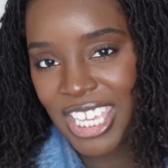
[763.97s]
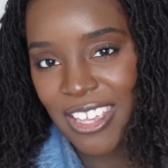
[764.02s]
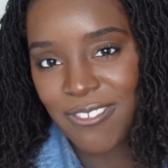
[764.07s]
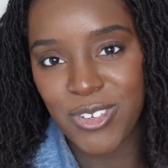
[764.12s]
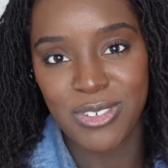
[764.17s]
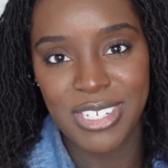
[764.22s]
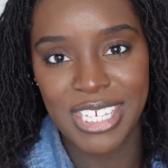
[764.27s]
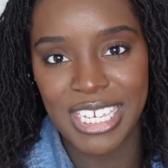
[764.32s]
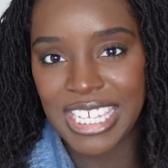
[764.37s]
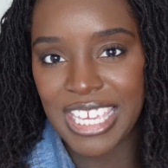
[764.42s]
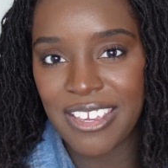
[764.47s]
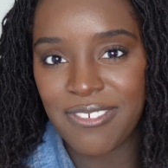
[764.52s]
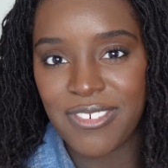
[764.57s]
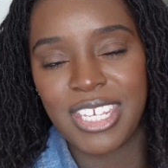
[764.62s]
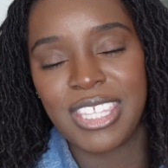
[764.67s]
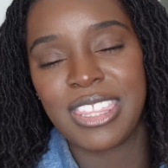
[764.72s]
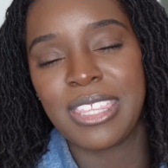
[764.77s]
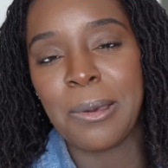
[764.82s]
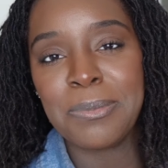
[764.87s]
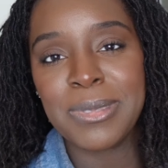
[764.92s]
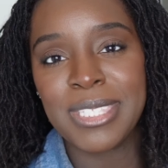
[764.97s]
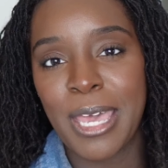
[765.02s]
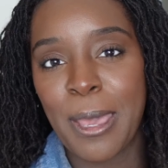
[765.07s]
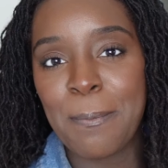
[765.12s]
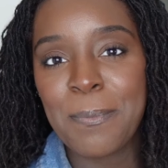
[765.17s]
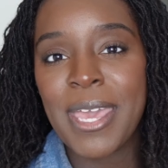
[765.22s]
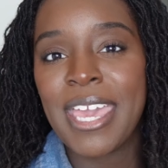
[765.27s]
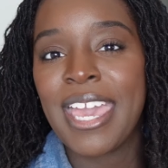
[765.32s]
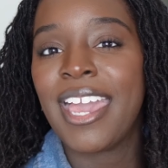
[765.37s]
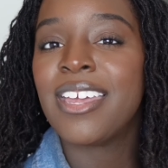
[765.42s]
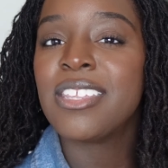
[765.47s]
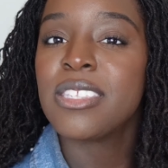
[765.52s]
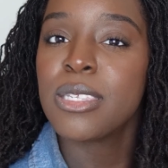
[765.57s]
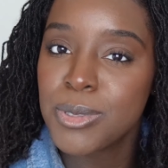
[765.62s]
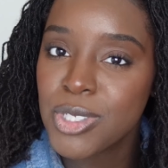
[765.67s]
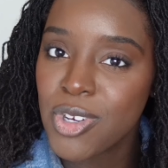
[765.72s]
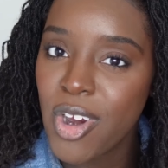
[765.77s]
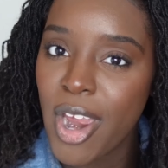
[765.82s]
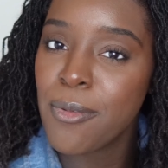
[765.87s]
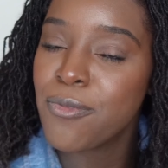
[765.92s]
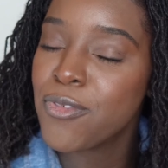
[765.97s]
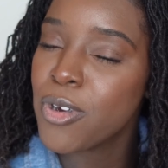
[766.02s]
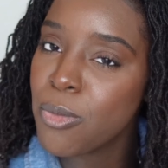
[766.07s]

If you did, give it a thumbs up and subscribe for